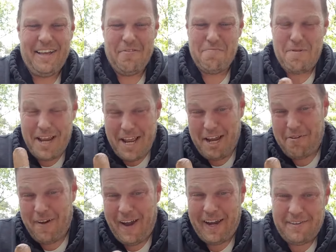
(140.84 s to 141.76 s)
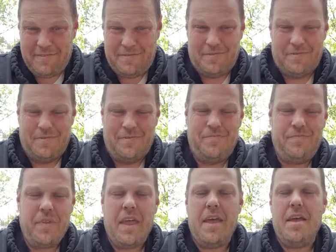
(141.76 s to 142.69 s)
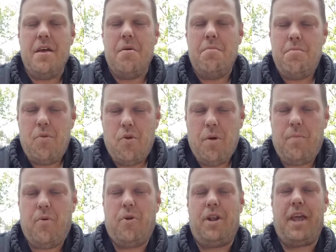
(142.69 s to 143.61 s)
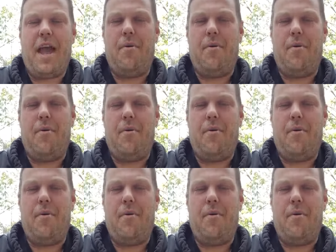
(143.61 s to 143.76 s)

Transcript: But anyway, more importantly,